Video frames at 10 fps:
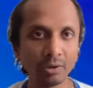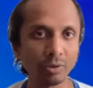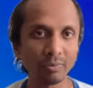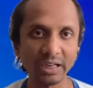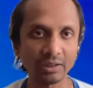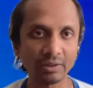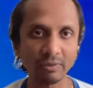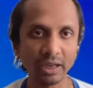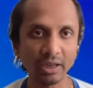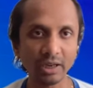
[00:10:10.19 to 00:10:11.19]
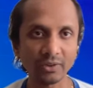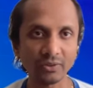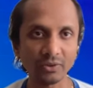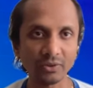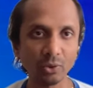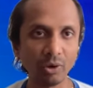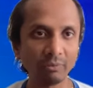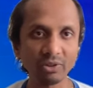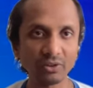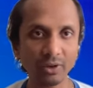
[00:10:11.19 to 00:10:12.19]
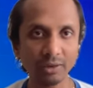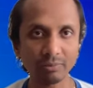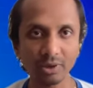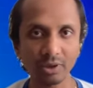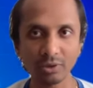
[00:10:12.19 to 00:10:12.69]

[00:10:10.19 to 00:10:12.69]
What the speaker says: to make it the way as you have described